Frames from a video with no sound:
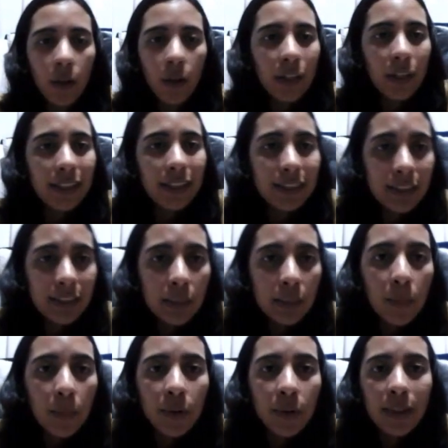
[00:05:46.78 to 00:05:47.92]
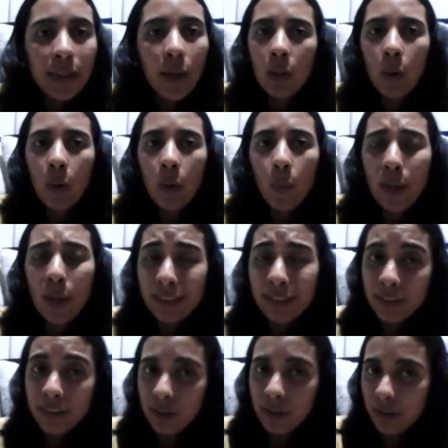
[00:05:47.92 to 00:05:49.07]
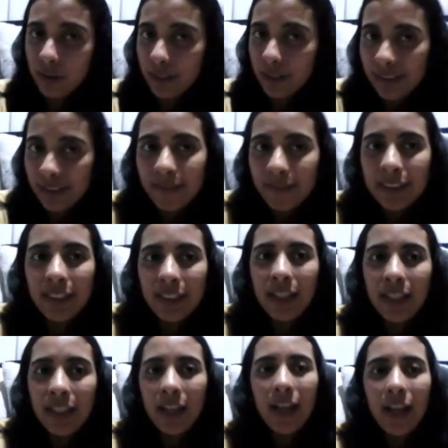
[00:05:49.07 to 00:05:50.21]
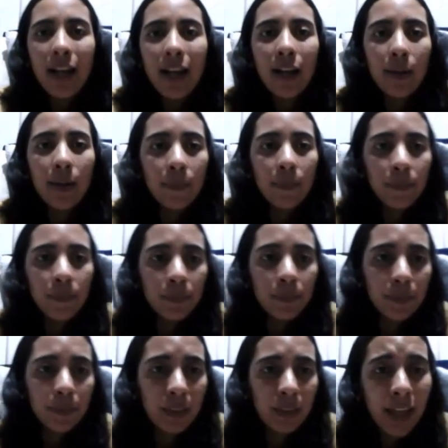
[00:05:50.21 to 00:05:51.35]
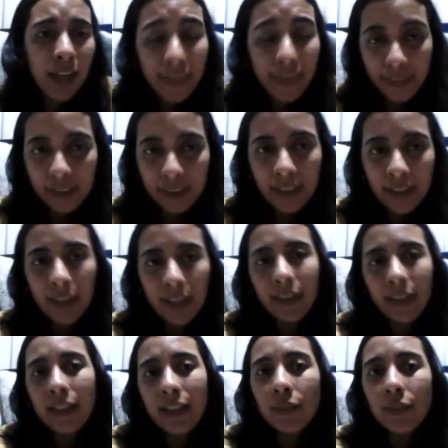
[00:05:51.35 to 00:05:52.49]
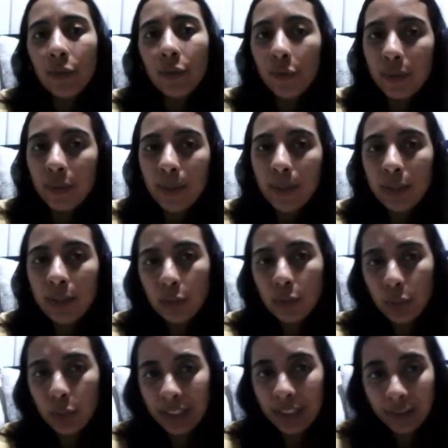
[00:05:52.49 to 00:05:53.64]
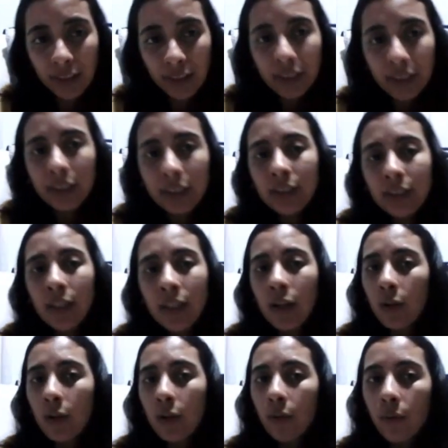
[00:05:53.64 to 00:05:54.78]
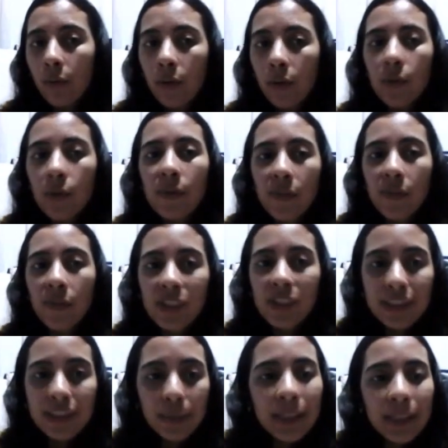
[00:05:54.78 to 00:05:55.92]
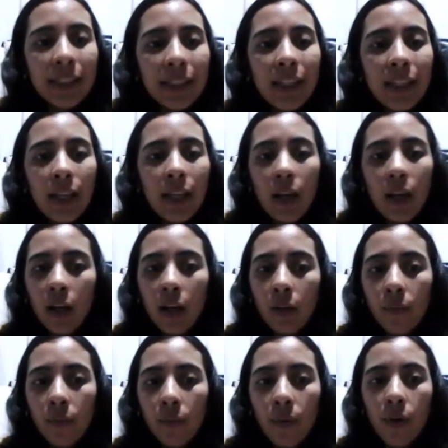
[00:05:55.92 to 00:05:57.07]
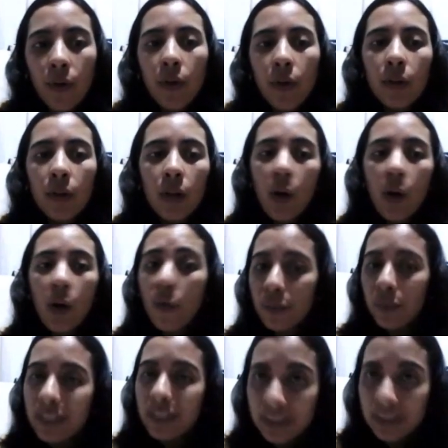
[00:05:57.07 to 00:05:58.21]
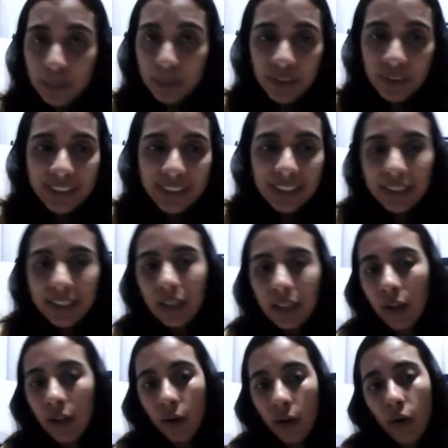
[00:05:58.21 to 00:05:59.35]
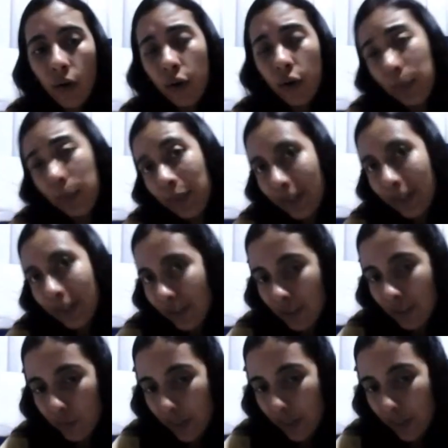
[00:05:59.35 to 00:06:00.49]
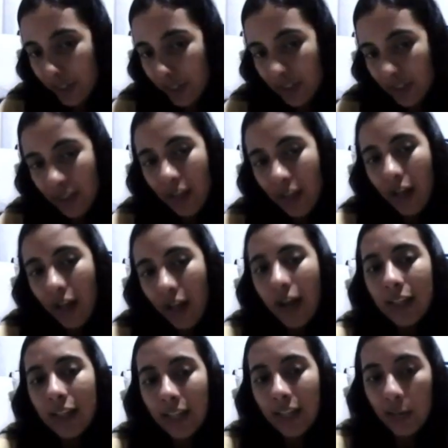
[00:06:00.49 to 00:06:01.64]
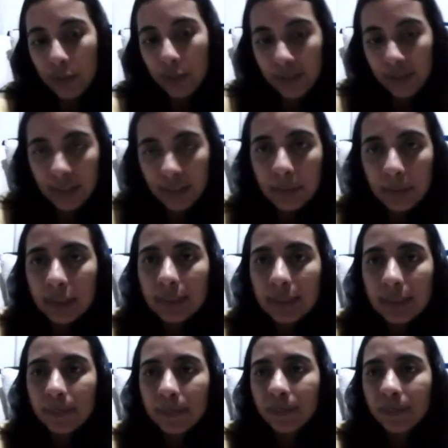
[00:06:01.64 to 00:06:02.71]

Okay, this is important. Why the teacher accepts? Uh, I think that is for feedback to a learning, for reinforcement, for confidence building or building on strength and in-house assessments.